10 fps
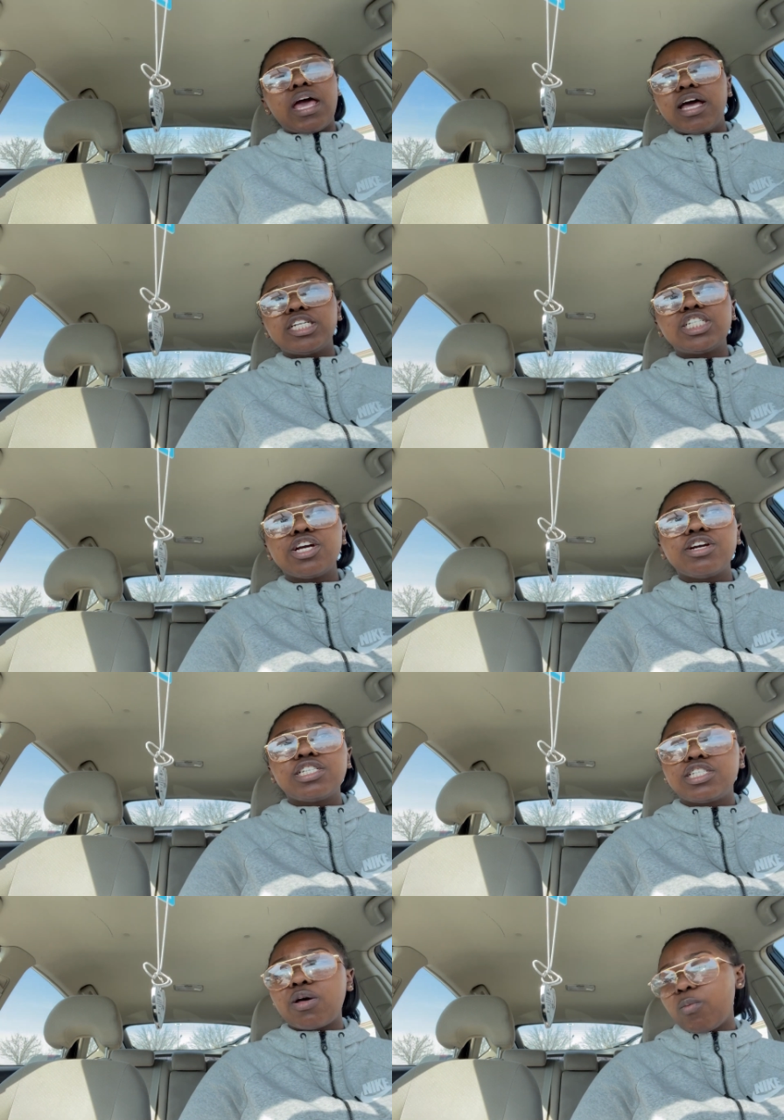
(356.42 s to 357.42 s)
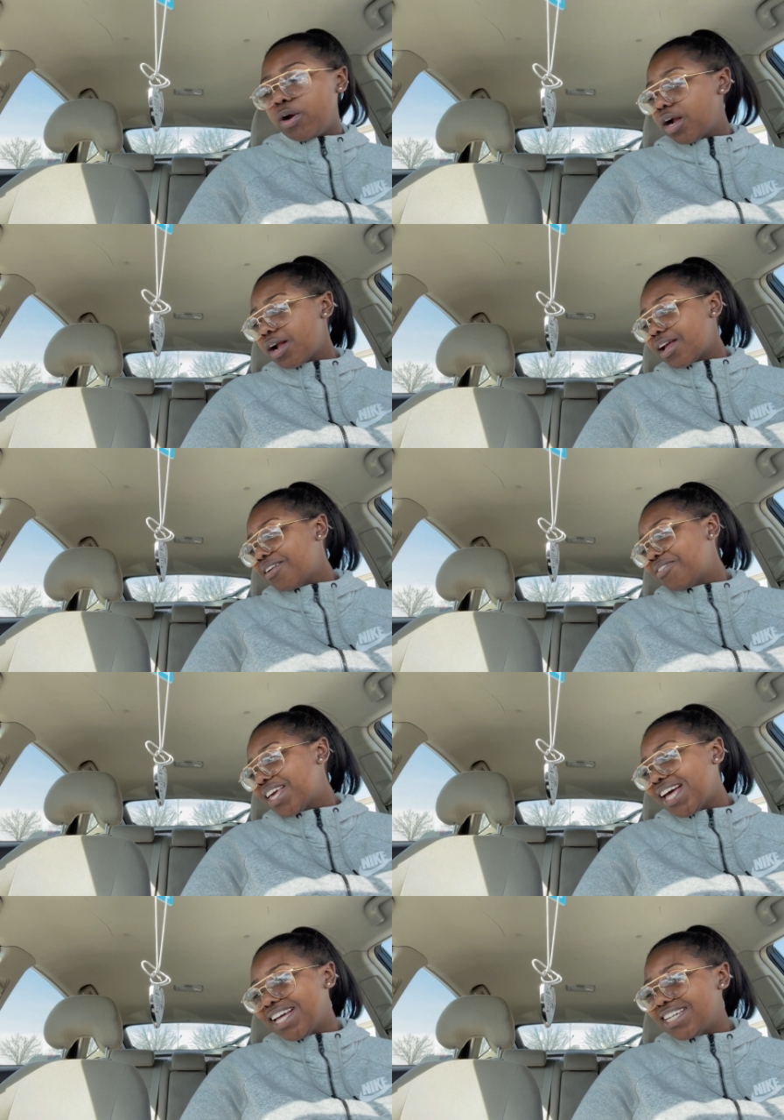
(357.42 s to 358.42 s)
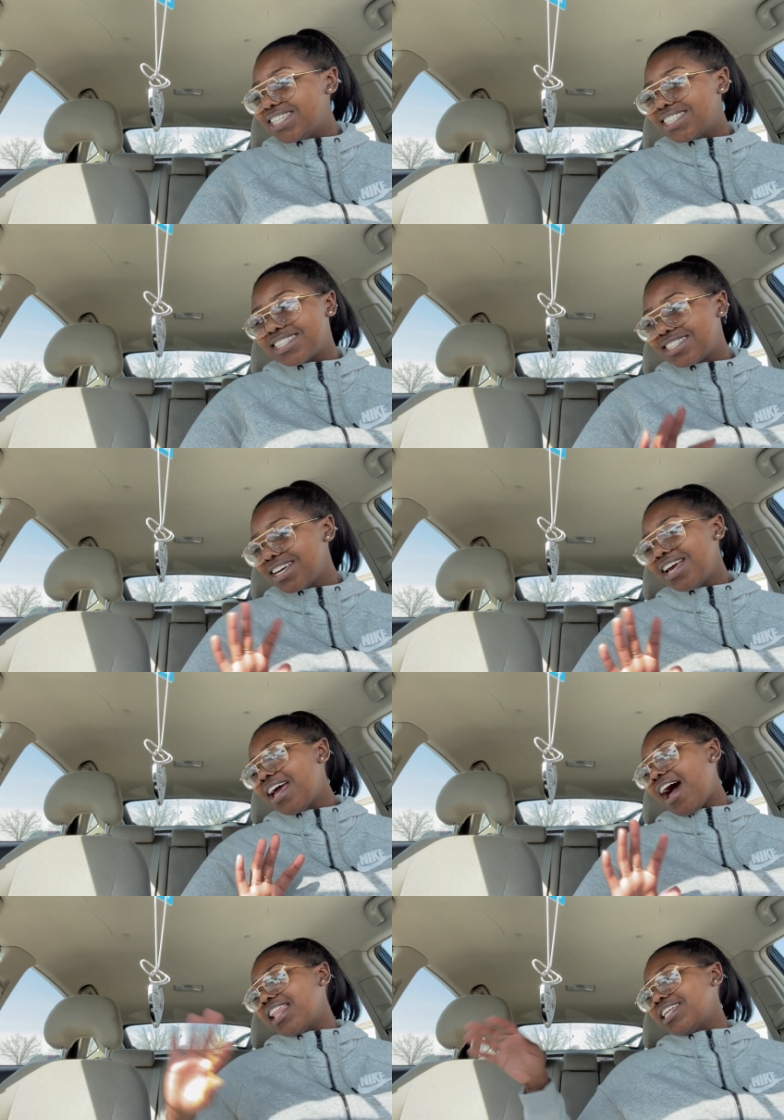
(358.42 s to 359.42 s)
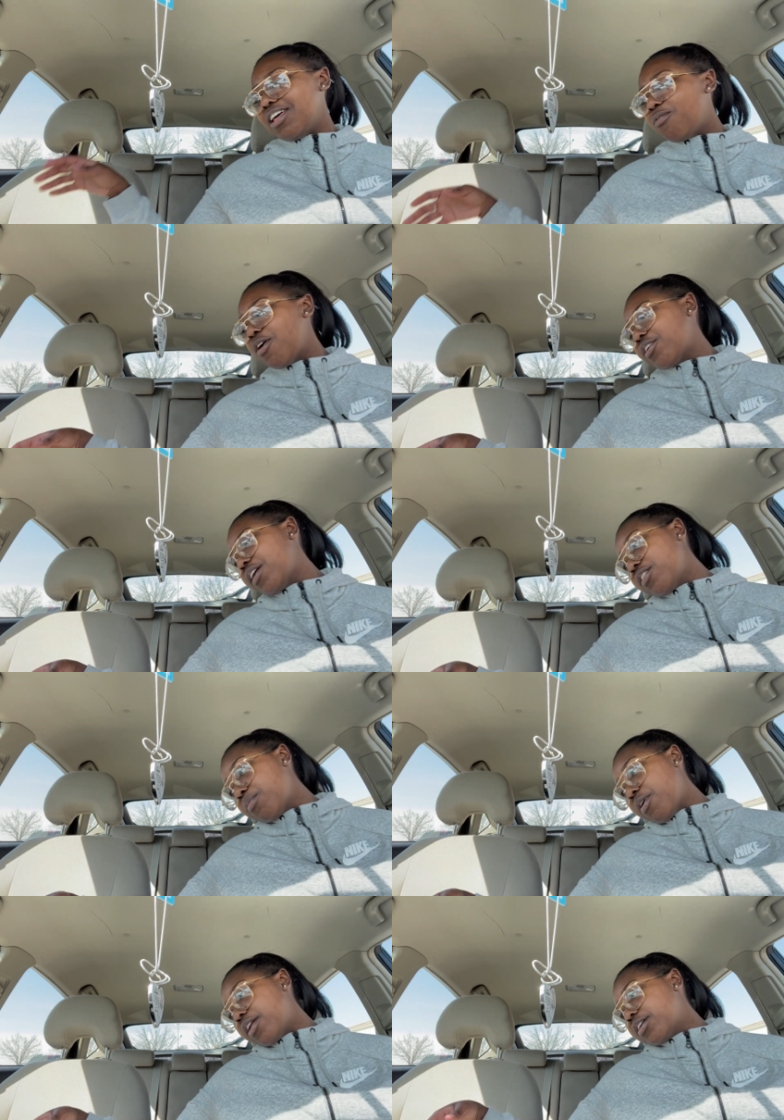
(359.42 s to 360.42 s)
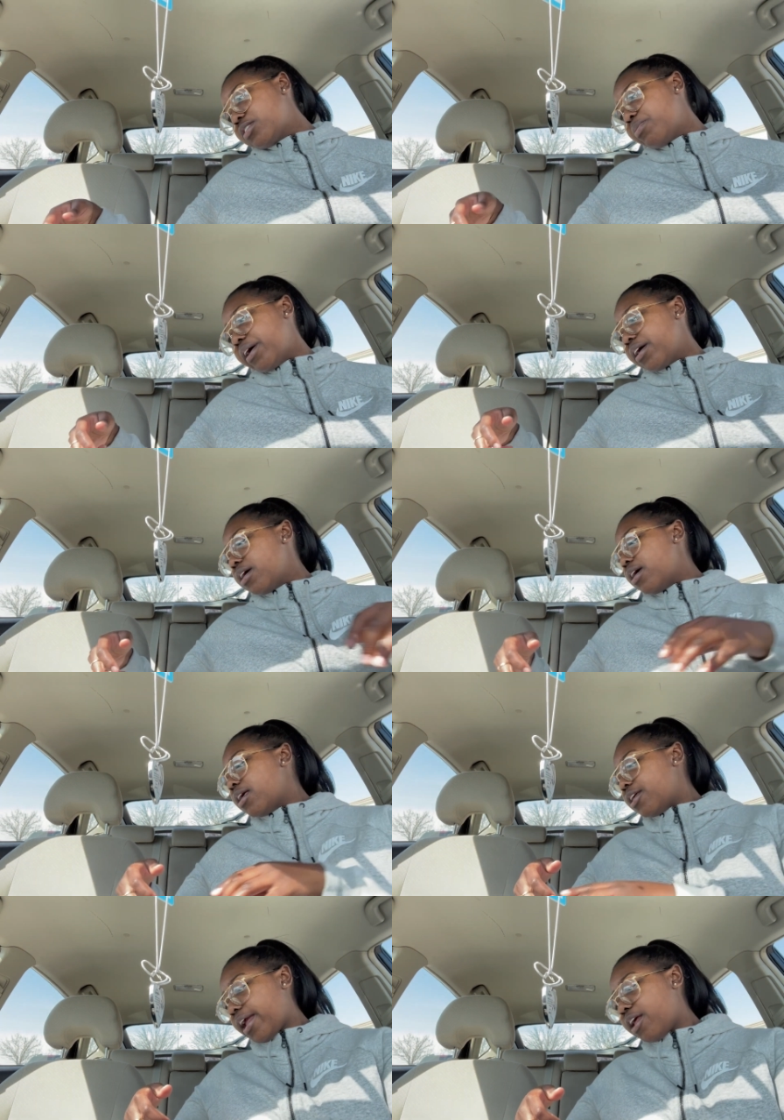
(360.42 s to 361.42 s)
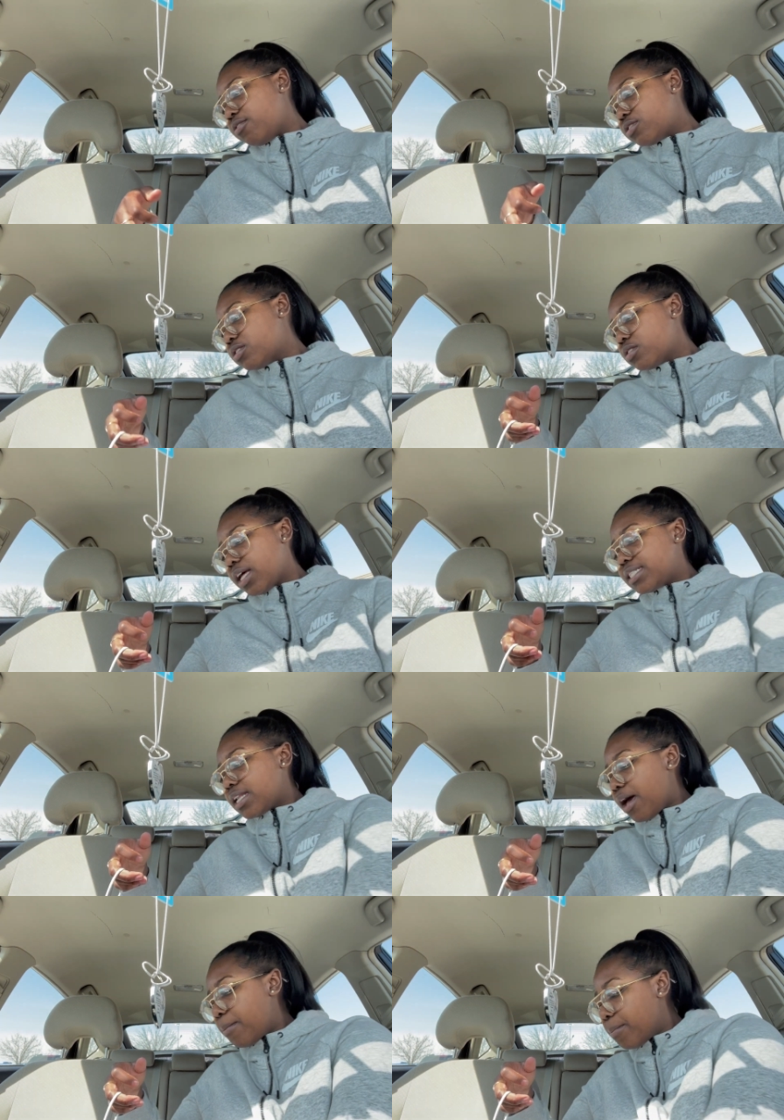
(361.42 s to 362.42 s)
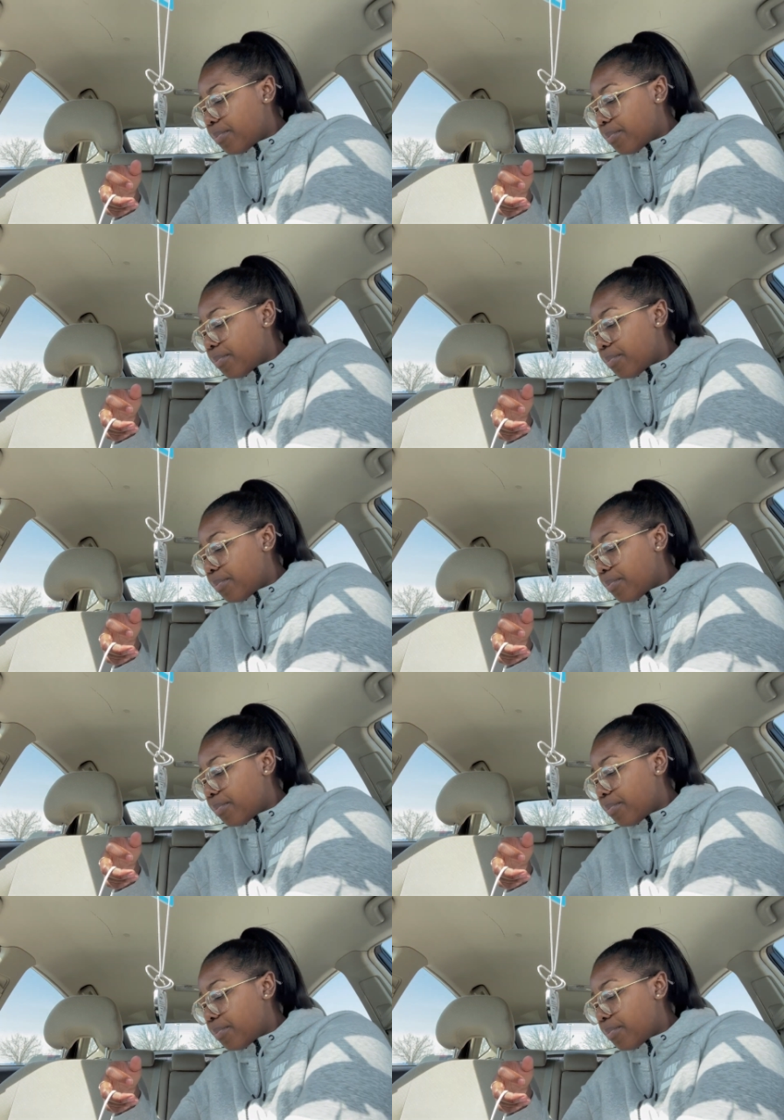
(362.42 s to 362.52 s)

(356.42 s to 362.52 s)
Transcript: ashy or it just don't work because I think they water down their products. But the candles, they slap.